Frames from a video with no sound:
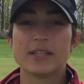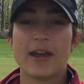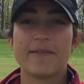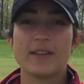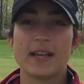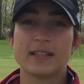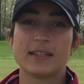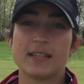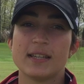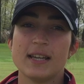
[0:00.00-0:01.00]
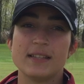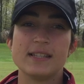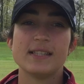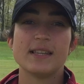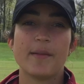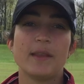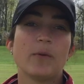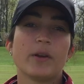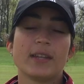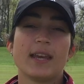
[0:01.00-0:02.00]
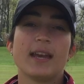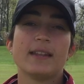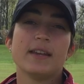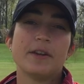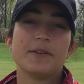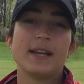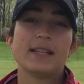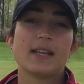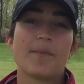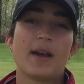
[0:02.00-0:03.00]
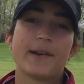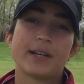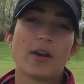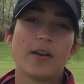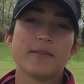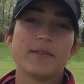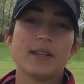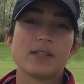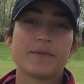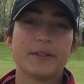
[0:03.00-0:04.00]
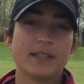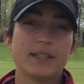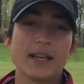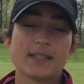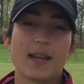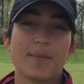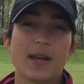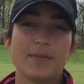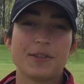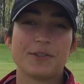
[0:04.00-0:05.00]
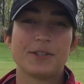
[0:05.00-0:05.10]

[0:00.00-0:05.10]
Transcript: So I feel like th this is something what can raise up our confidence for the next upcoming